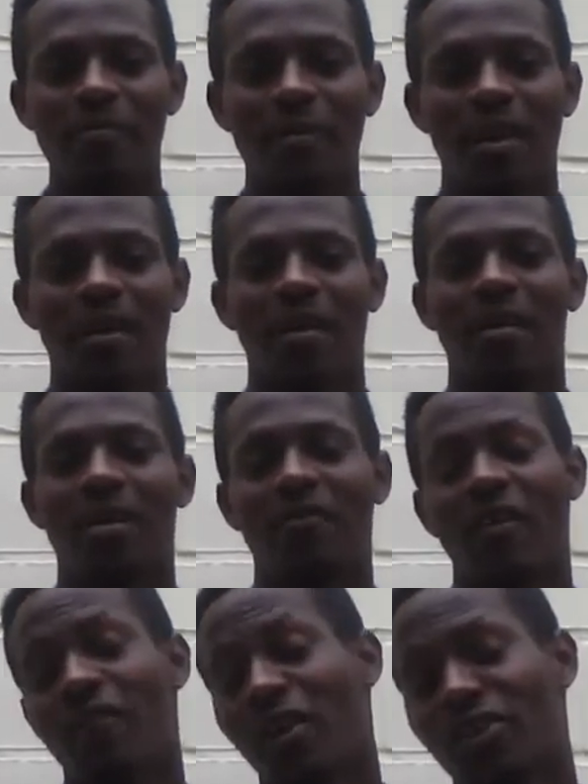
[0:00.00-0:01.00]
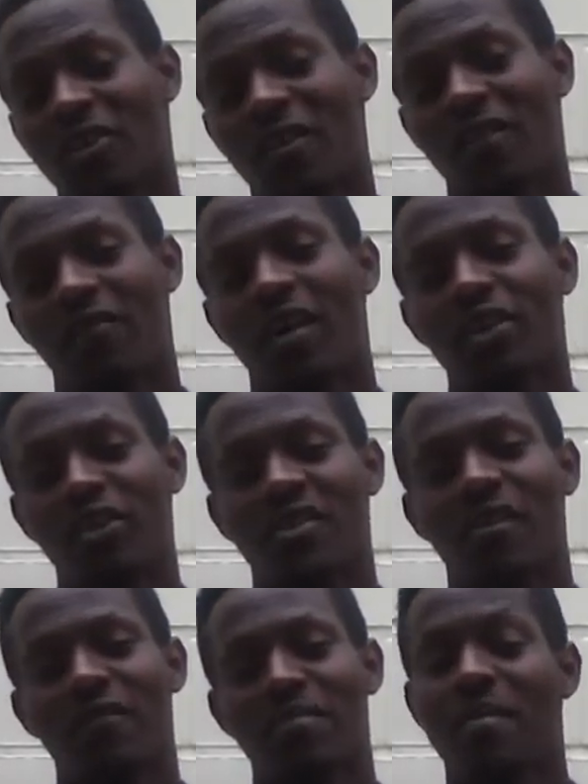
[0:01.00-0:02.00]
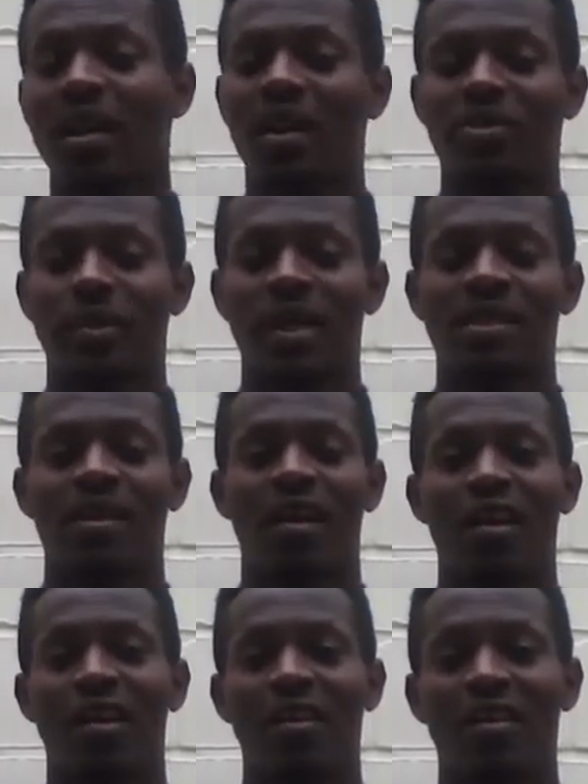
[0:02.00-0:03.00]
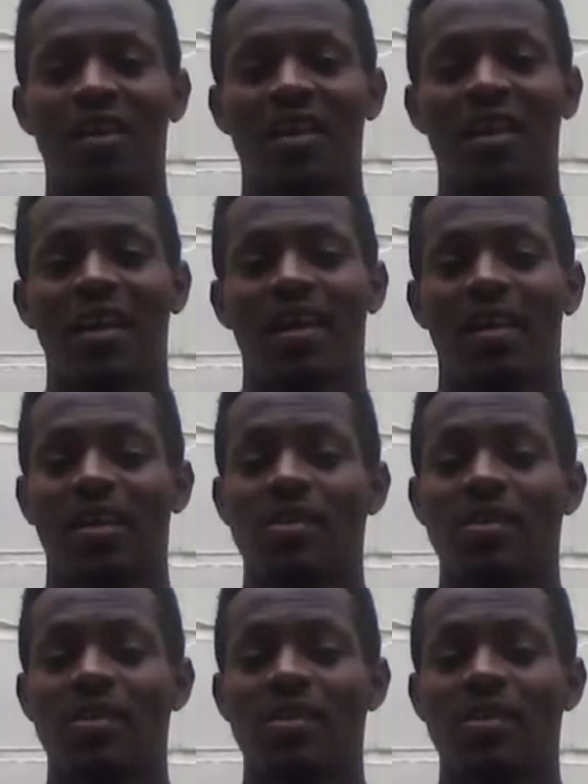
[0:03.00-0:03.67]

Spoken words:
the functions of management are: there's